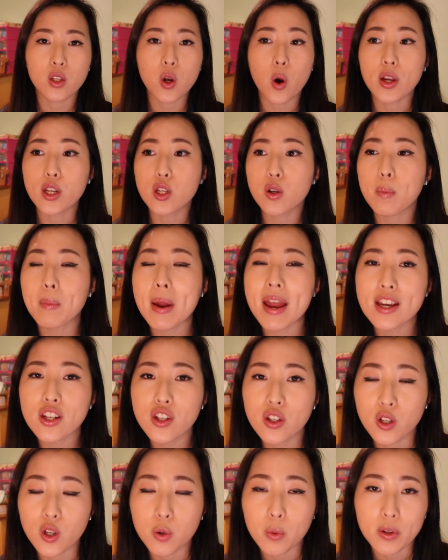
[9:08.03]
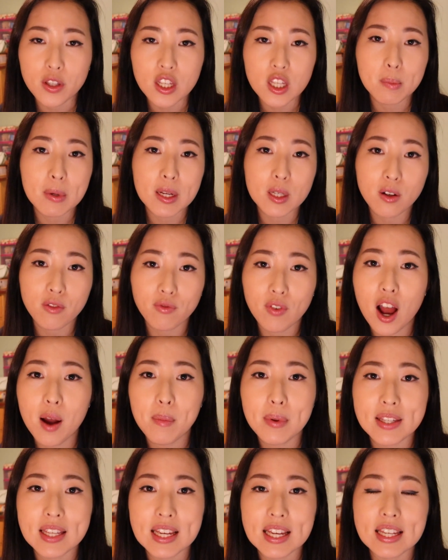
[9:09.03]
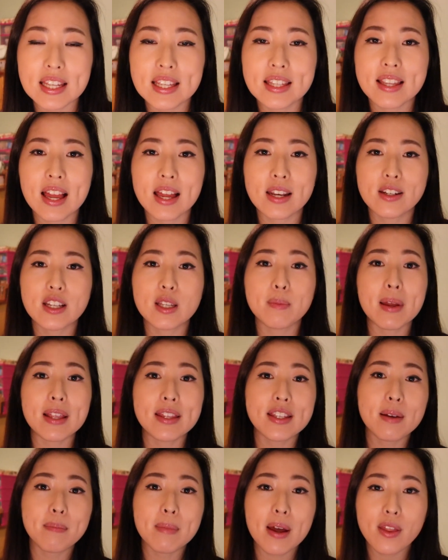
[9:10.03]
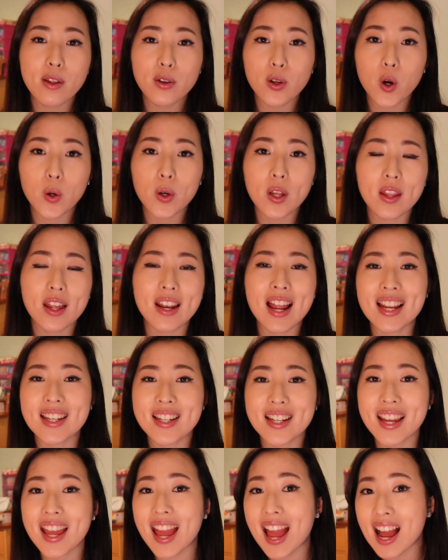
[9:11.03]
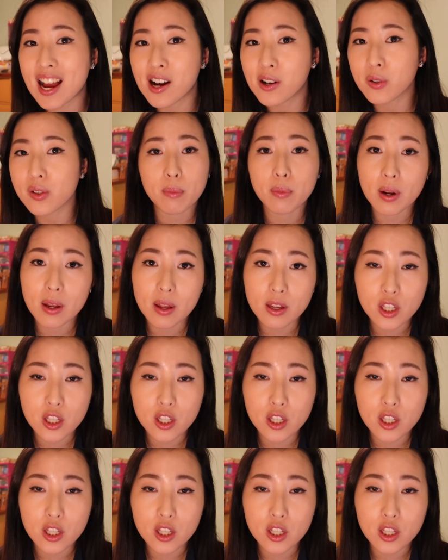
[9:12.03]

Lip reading: talking to a patient who wants to speak to a pharmacist, then dispensing methadone and then handing it out,